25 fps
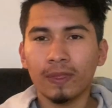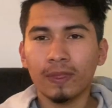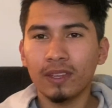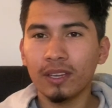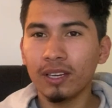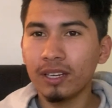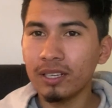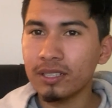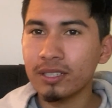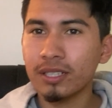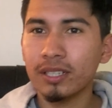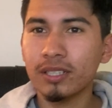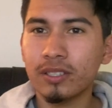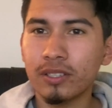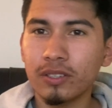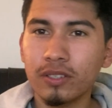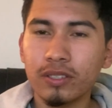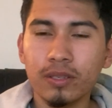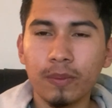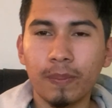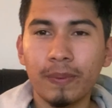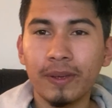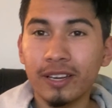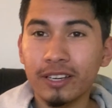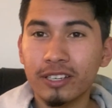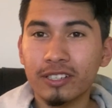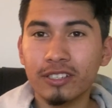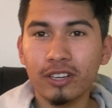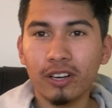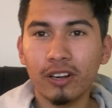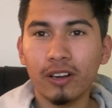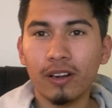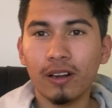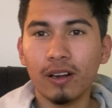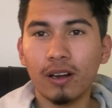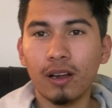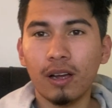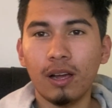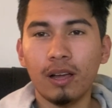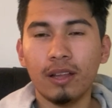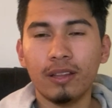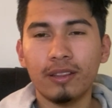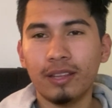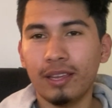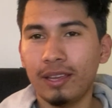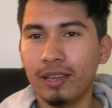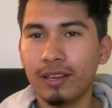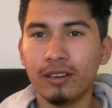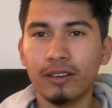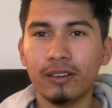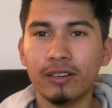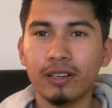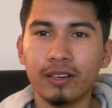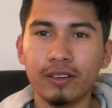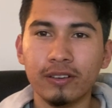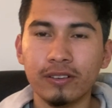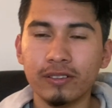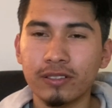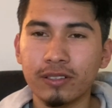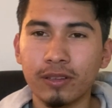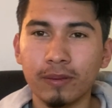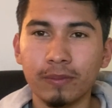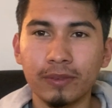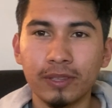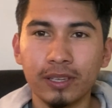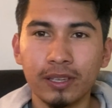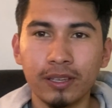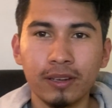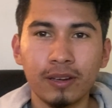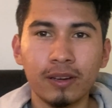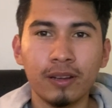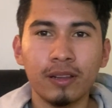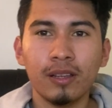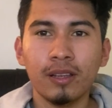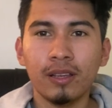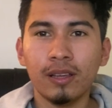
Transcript: You can just use a picture on the internet or something